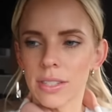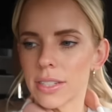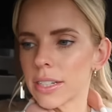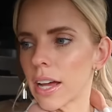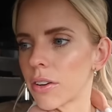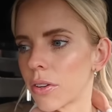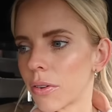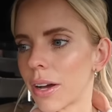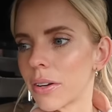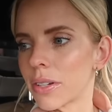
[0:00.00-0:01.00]
listing. I don't
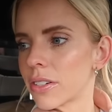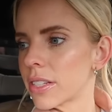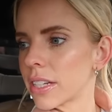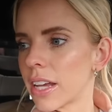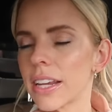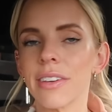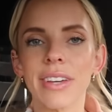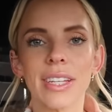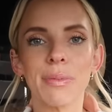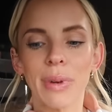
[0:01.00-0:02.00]
know. I don't understand any of
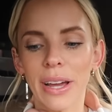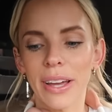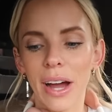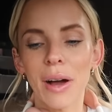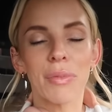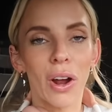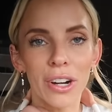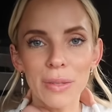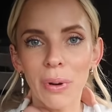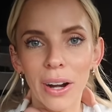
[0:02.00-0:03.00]
it, but the
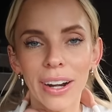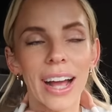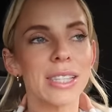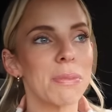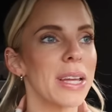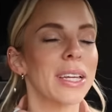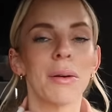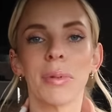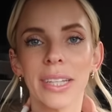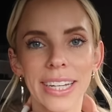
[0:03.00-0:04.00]
hardest part has been
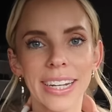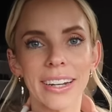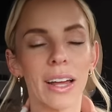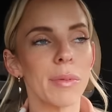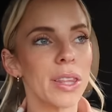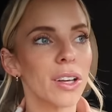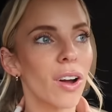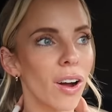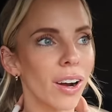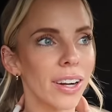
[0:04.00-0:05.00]
completed. I'm in the
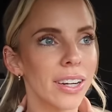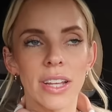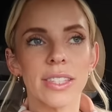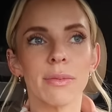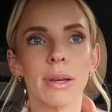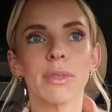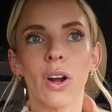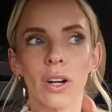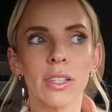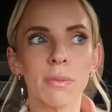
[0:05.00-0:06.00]
car, and sometimes the
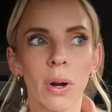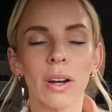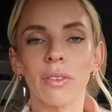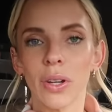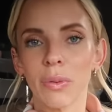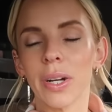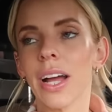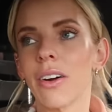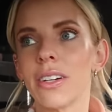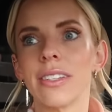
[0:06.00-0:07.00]
hardest part of going to work
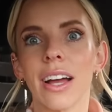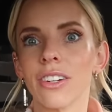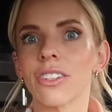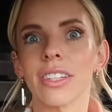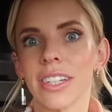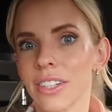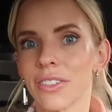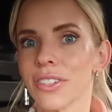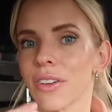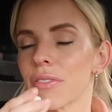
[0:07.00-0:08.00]
out is actually getting
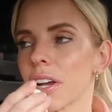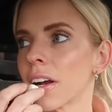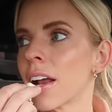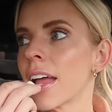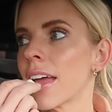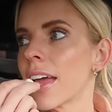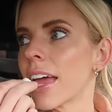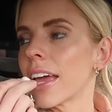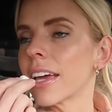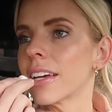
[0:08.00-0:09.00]
yourself there.
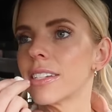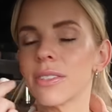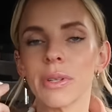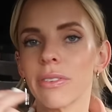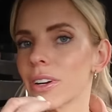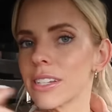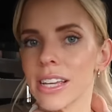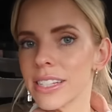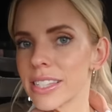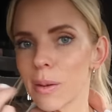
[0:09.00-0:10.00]
And we've already
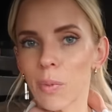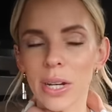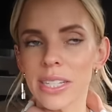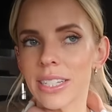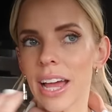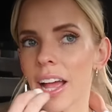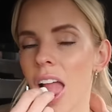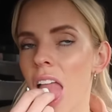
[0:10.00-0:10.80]
taken step one today.